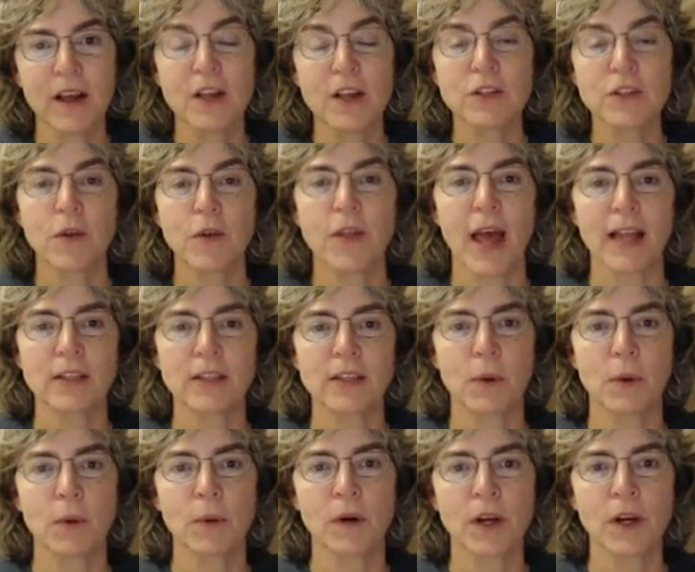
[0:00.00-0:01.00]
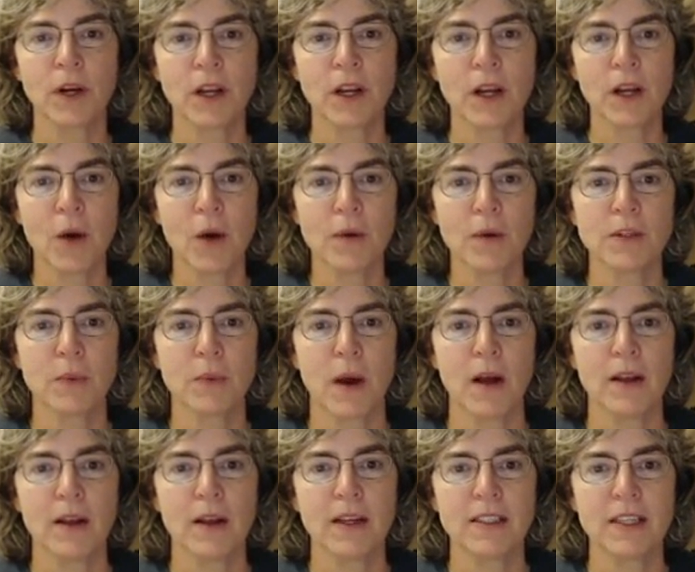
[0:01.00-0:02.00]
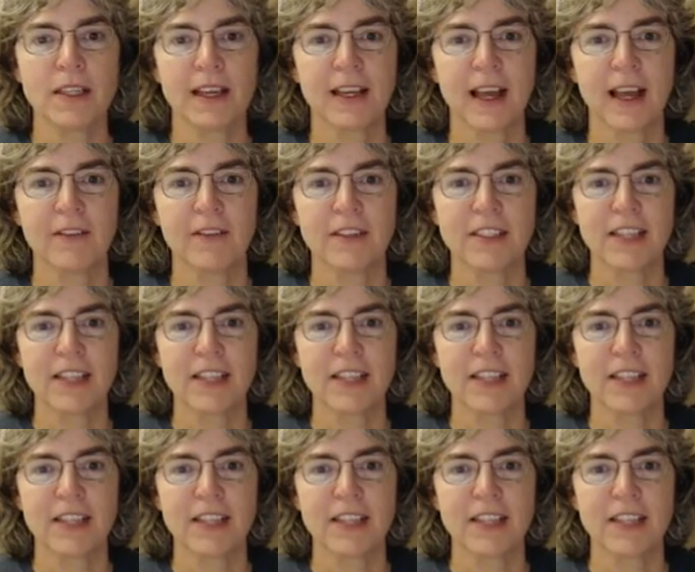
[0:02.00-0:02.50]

So that's where we're going to go as well, to the Calvin